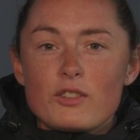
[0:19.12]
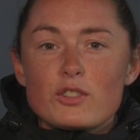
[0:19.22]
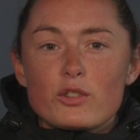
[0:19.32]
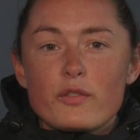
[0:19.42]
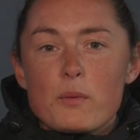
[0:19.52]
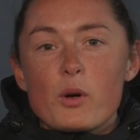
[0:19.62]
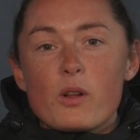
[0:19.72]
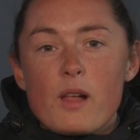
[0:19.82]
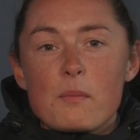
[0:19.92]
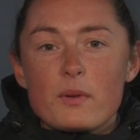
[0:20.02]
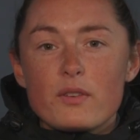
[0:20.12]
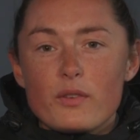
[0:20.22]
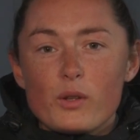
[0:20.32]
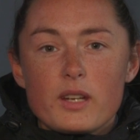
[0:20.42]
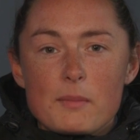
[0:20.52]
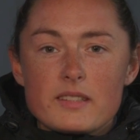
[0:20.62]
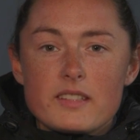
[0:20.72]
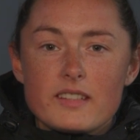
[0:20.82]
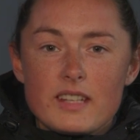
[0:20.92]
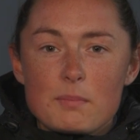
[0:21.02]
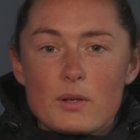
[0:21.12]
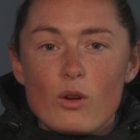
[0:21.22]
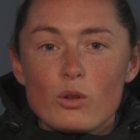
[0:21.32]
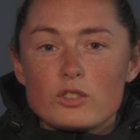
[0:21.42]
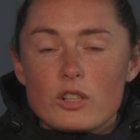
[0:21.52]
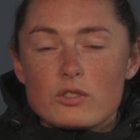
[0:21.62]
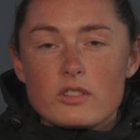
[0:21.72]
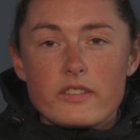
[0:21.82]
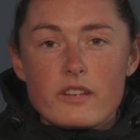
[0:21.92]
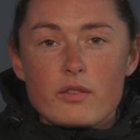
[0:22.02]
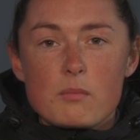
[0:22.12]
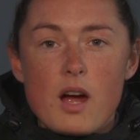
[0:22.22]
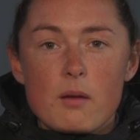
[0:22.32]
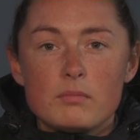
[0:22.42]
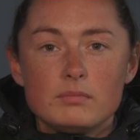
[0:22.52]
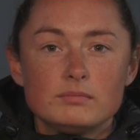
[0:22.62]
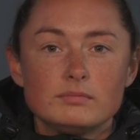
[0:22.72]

Rangers Football Club is fully committed to keeping all children safe from harm.